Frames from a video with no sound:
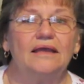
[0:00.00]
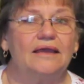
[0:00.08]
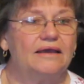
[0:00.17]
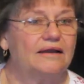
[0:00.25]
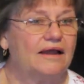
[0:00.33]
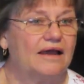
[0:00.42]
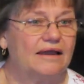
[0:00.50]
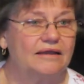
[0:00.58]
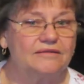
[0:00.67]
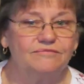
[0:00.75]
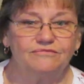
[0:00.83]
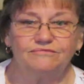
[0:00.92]
And
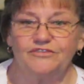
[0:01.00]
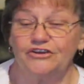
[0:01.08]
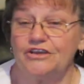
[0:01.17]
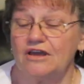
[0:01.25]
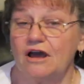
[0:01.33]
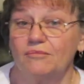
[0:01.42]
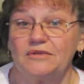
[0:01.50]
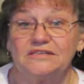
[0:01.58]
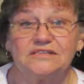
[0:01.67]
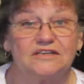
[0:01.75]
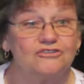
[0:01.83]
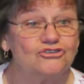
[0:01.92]
I very calmly
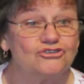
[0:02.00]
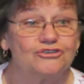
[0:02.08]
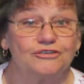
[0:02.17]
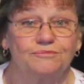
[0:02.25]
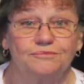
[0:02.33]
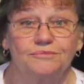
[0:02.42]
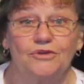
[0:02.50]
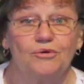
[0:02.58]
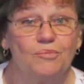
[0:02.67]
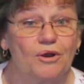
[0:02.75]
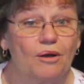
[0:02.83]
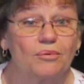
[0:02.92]
said, sure, no
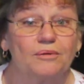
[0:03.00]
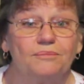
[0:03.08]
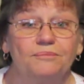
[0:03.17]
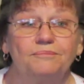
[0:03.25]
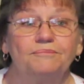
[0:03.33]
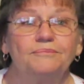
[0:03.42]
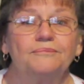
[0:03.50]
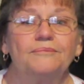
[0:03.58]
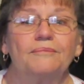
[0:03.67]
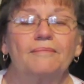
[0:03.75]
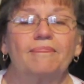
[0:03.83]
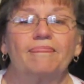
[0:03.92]
problem.
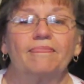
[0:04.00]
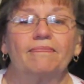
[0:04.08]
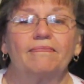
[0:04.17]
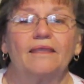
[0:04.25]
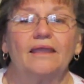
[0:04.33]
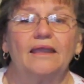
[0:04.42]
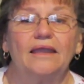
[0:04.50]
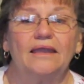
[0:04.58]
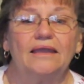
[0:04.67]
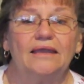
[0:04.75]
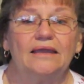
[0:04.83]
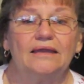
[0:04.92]

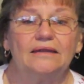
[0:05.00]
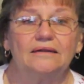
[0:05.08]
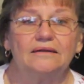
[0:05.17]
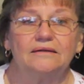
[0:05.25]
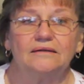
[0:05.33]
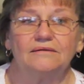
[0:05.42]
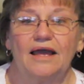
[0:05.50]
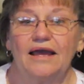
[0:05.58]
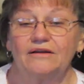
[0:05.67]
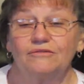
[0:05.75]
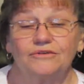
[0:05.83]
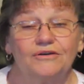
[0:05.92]
And
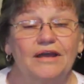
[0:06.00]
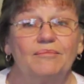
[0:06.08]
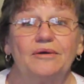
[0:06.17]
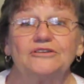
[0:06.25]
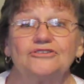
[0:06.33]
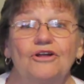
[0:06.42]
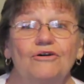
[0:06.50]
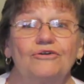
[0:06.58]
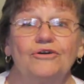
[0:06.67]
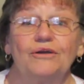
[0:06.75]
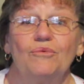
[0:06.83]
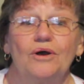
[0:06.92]
I don't know how much
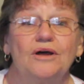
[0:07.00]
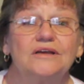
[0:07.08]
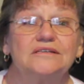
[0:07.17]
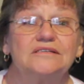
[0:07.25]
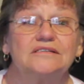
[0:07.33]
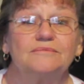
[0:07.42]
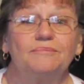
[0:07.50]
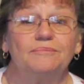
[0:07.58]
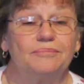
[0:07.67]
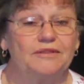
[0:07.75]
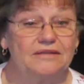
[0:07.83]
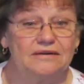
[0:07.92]
longer it was,
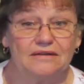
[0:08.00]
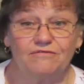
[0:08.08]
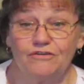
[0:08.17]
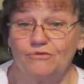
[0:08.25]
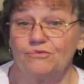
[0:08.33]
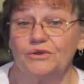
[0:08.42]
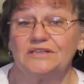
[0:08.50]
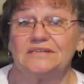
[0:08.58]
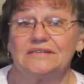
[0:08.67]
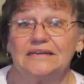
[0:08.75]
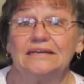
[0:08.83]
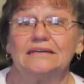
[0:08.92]
but then the phone
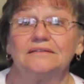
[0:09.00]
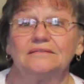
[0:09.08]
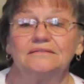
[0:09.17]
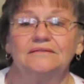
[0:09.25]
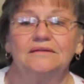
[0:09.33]
rings again.